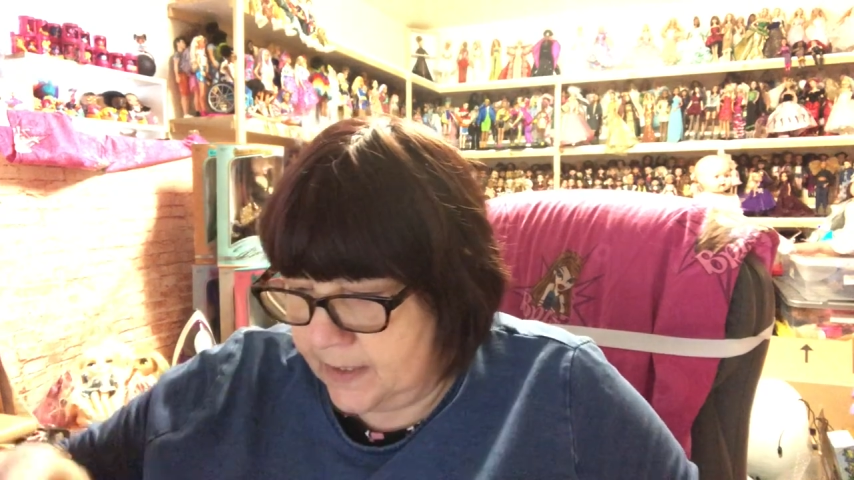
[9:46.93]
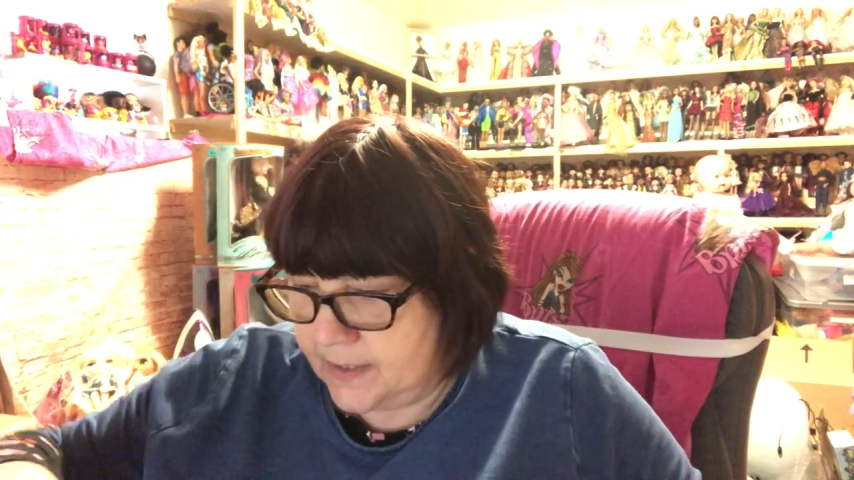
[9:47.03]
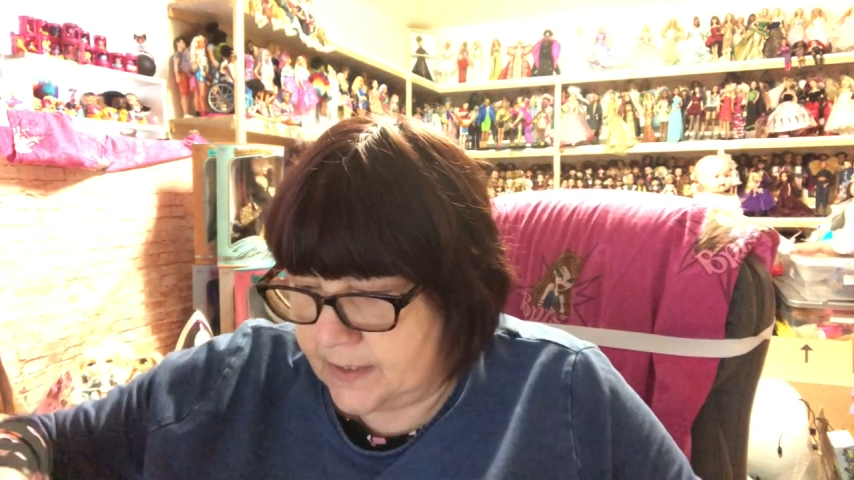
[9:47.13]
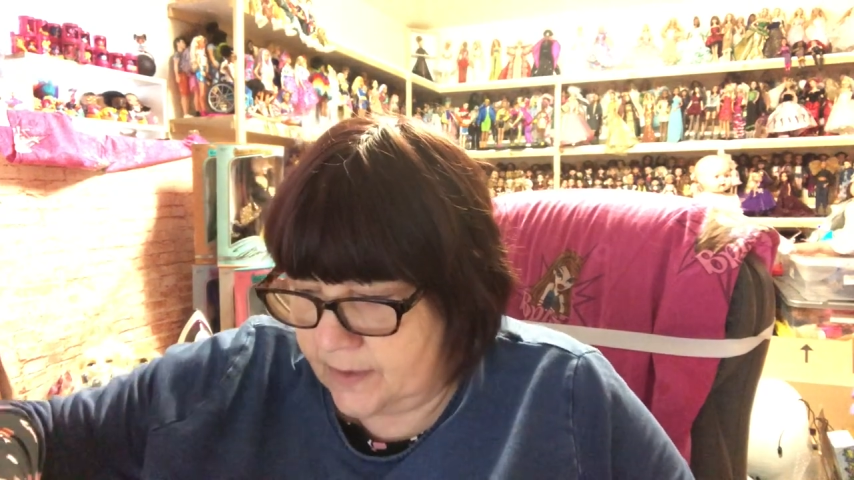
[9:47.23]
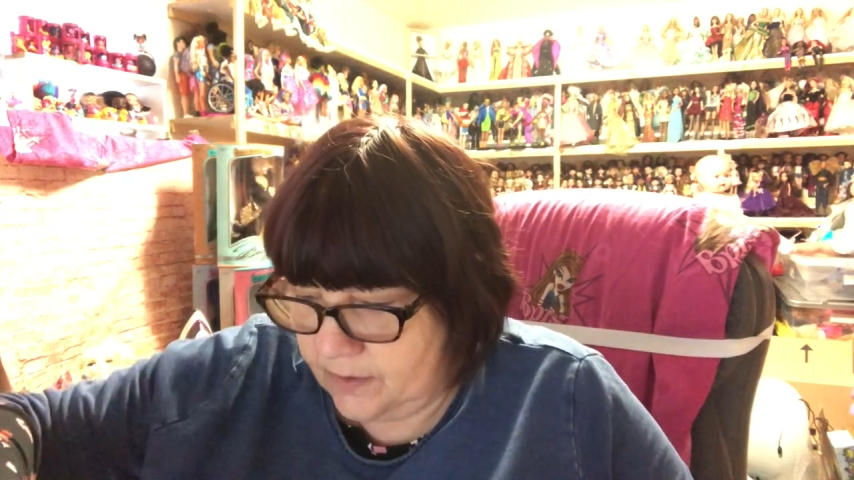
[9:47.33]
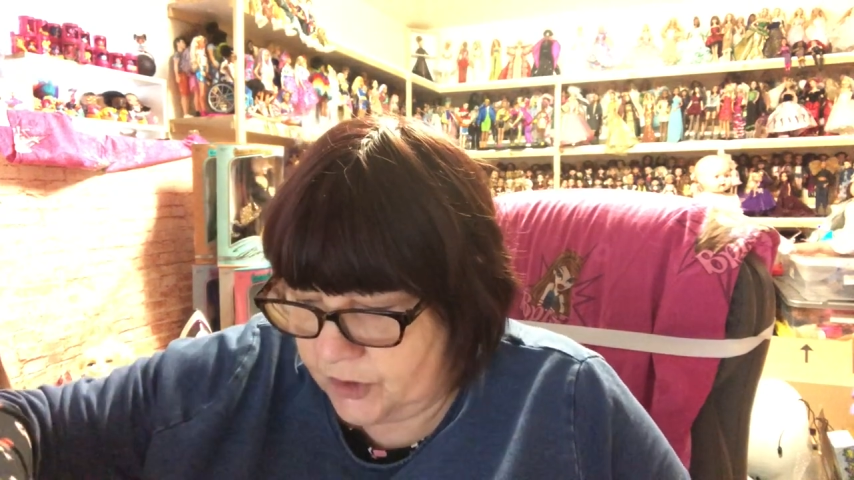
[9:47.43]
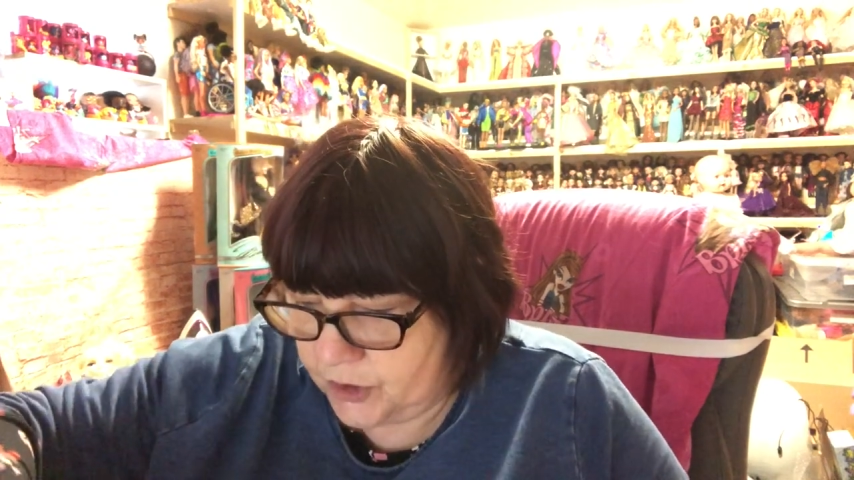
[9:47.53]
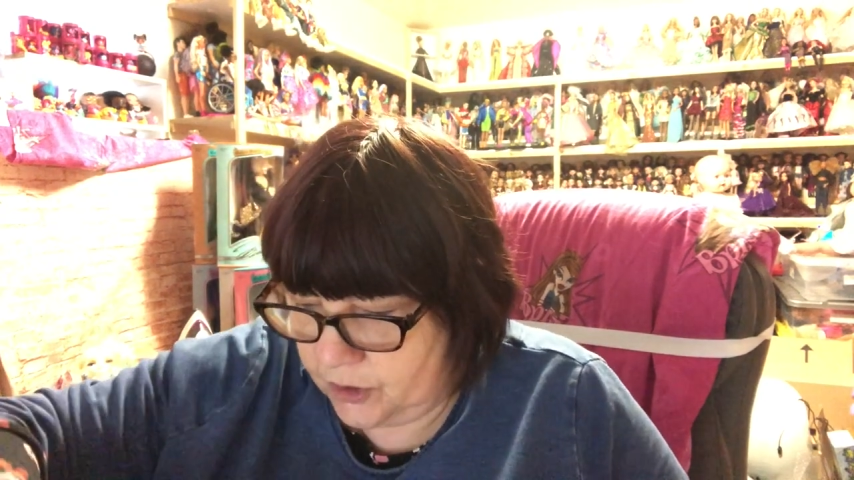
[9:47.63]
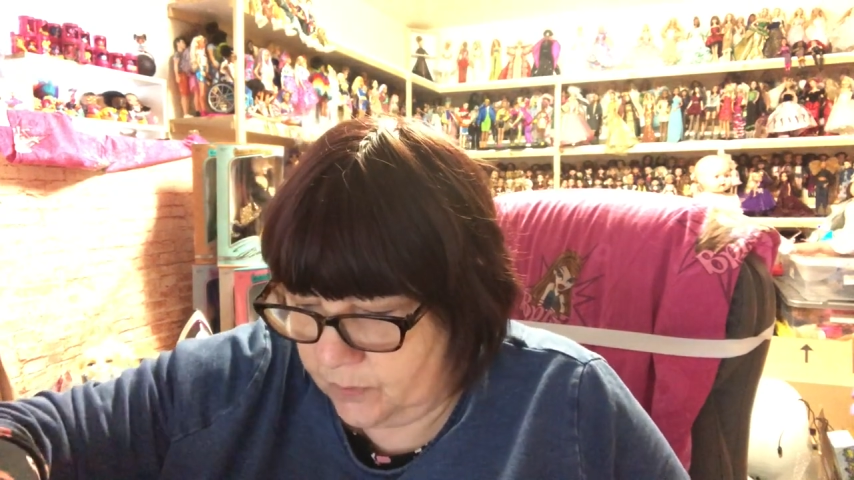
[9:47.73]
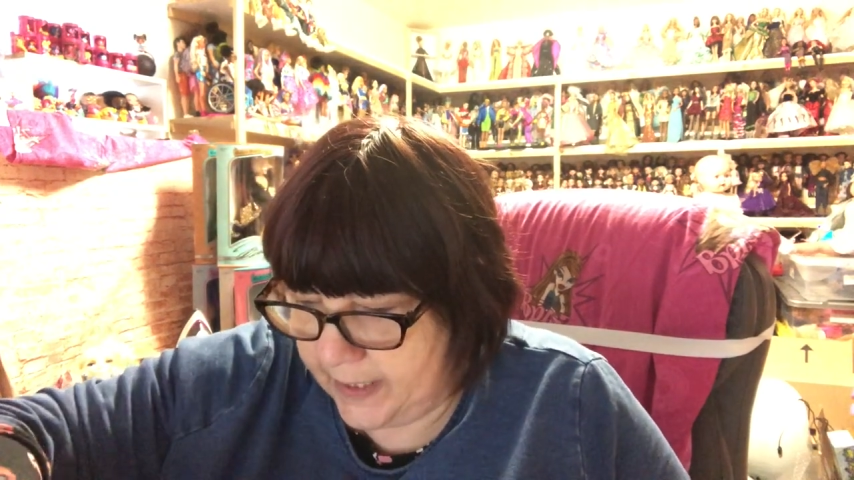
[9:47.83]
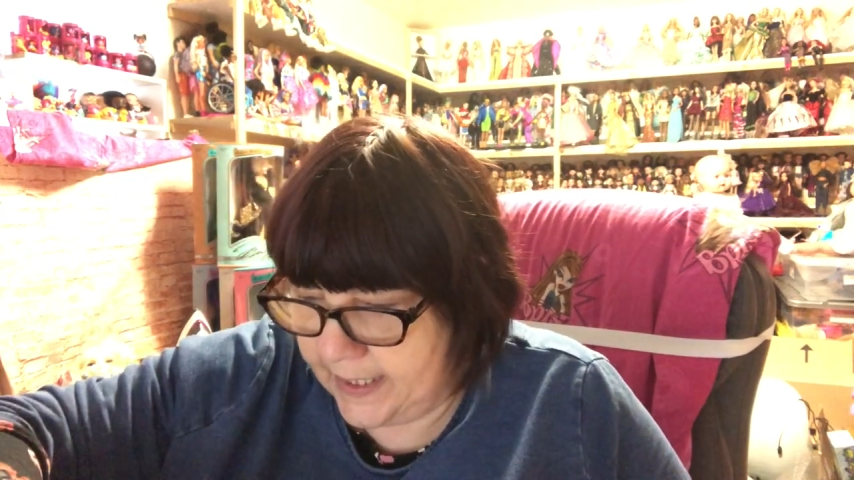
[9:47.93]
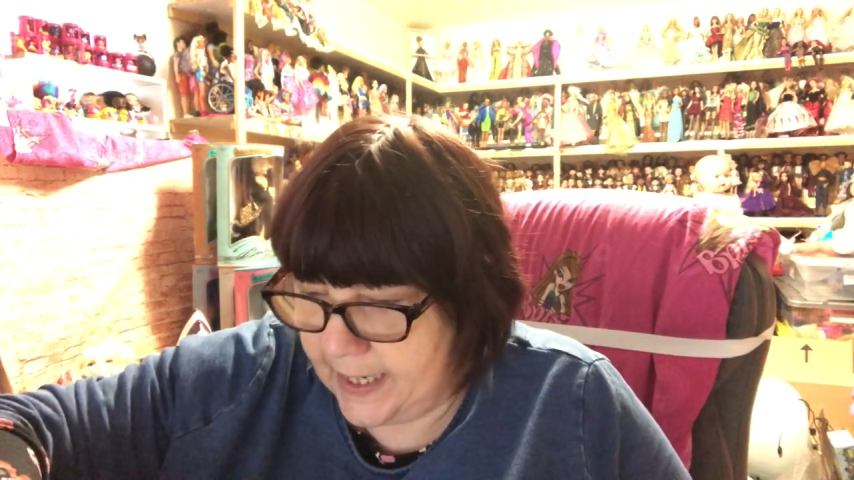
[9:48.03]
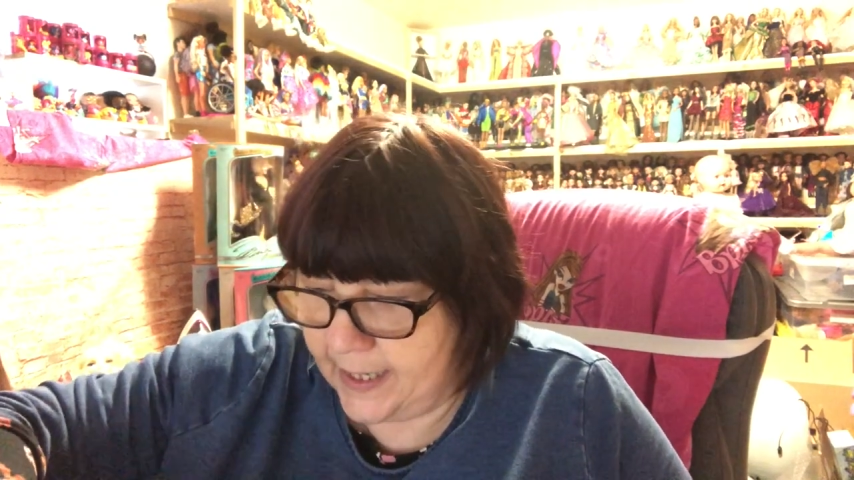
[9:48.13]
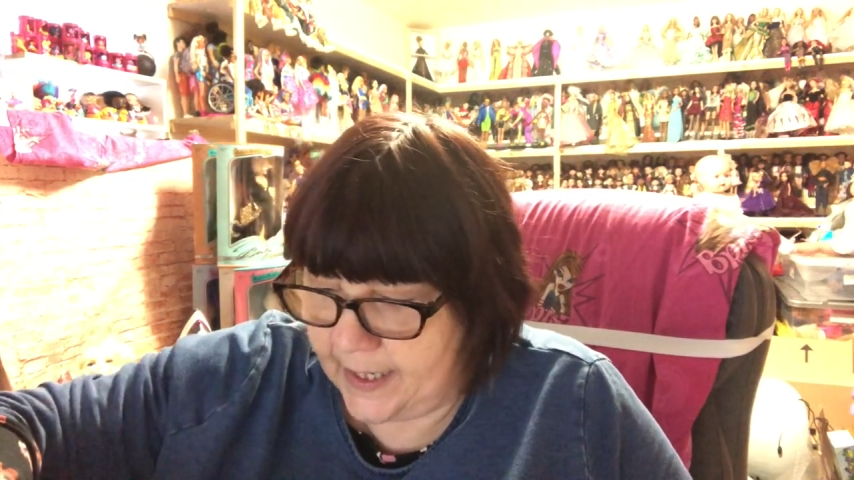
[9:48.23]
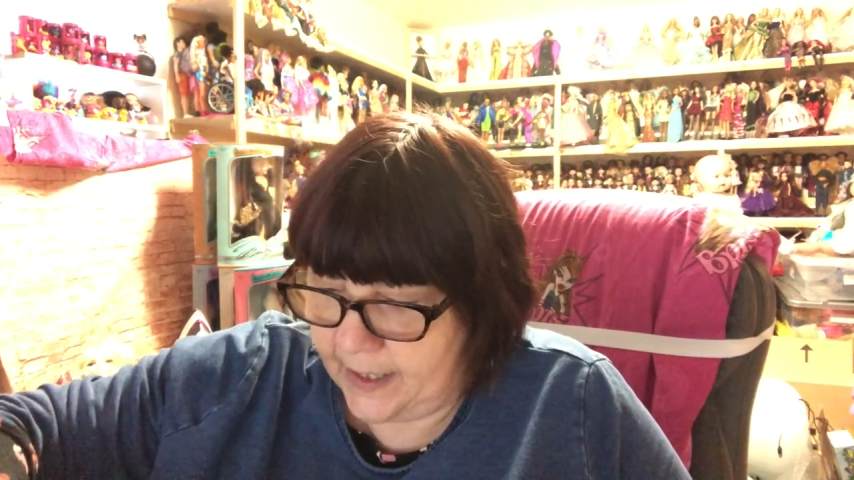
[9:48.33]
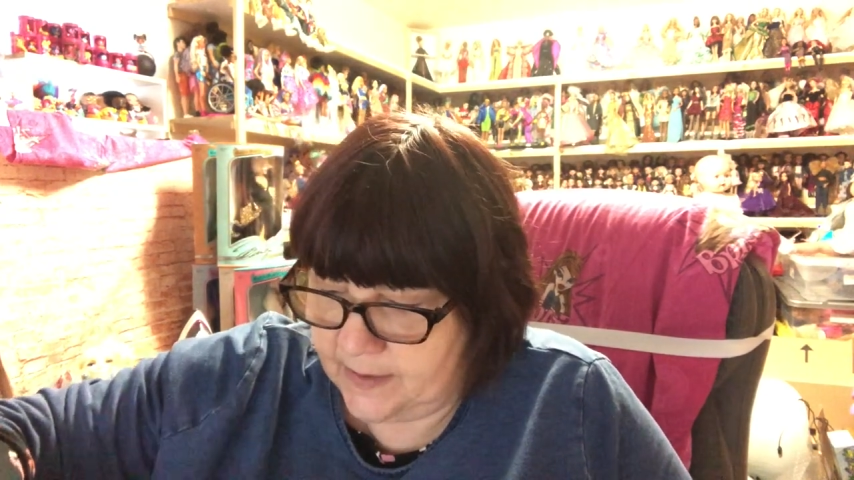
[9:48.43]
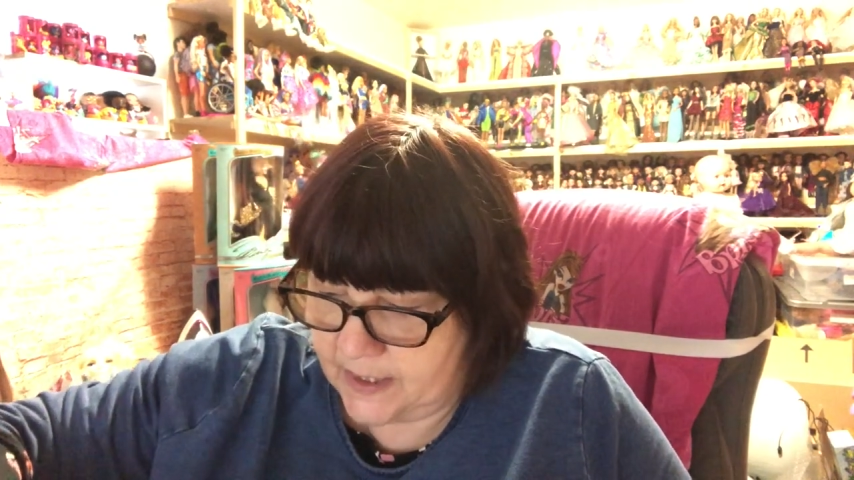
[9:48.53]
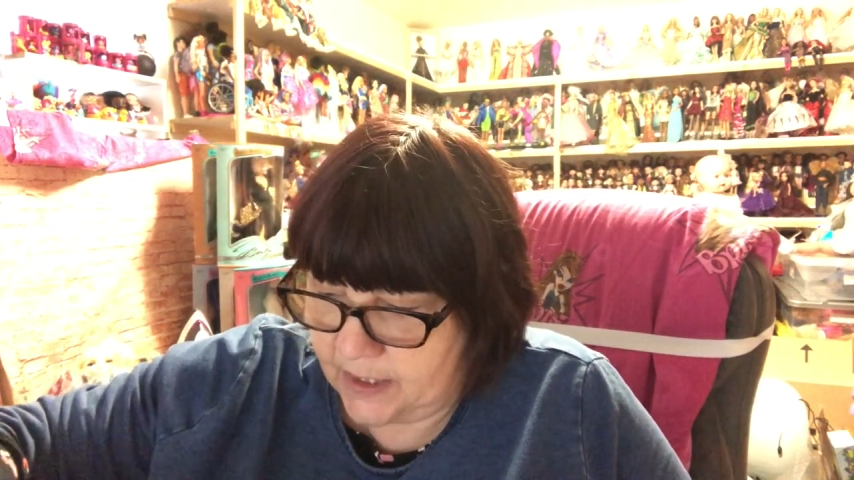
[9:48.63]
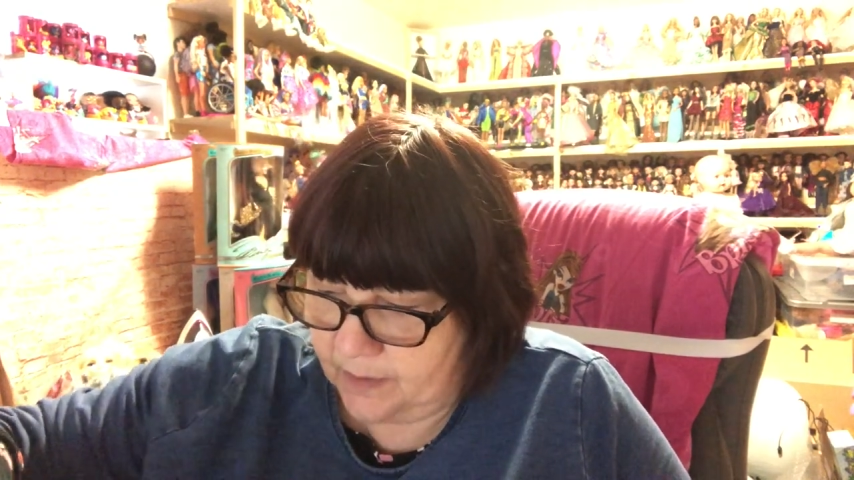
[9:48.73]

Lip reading: So not sure where that goes to,